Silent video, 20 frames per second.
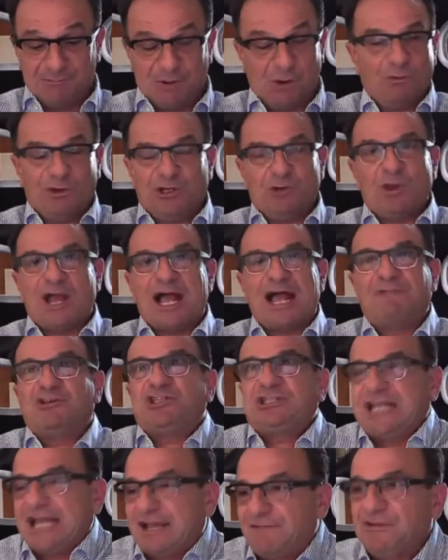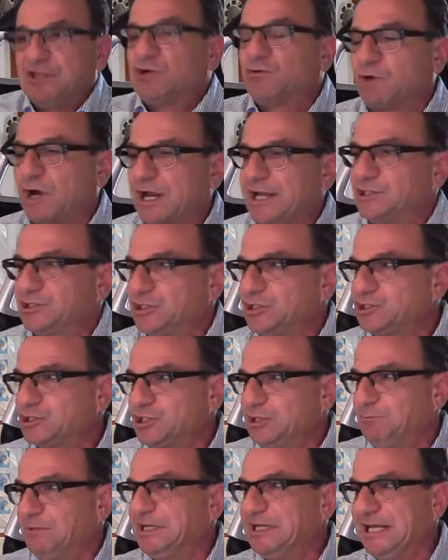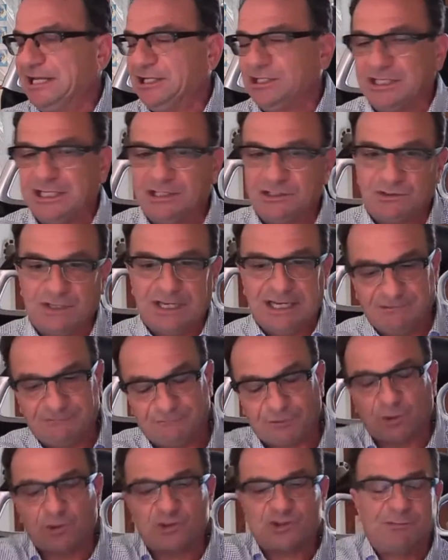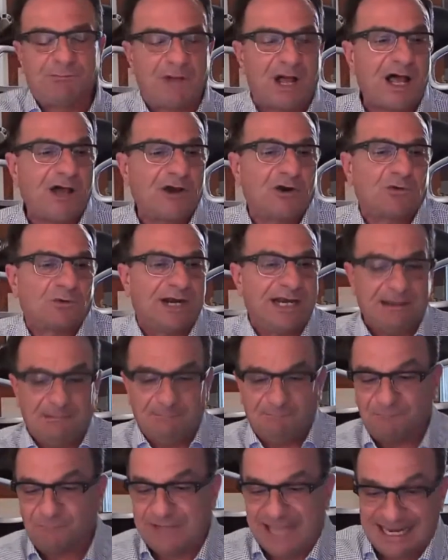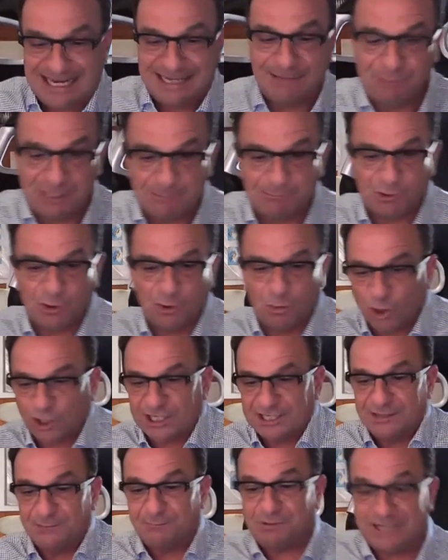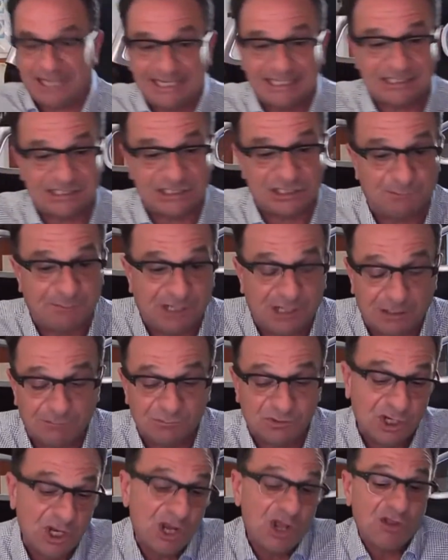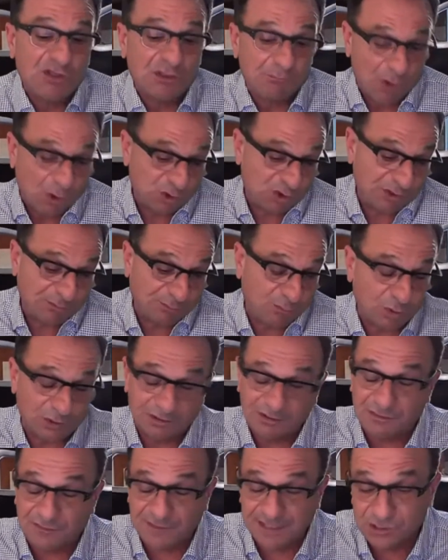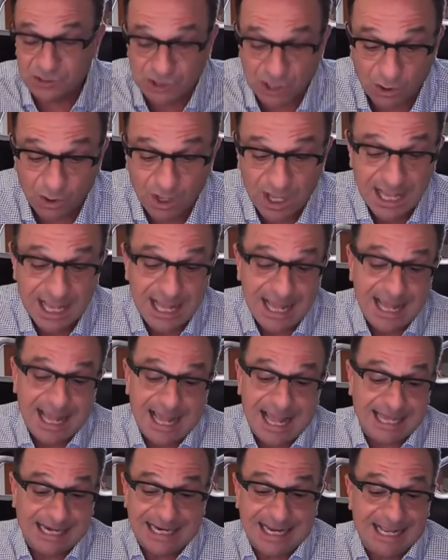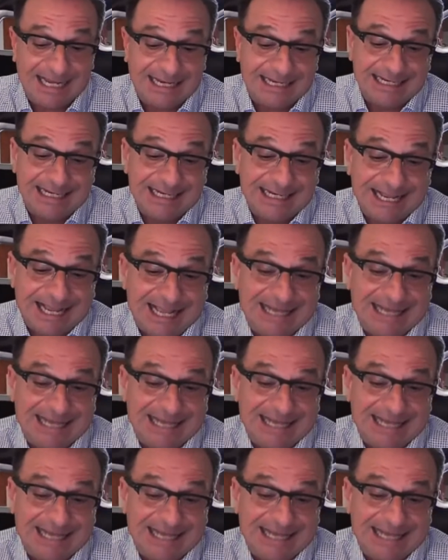But when you have a staffing crisis, it inverts the model, right? Getting people to work in the places becomes the most important thing. So, and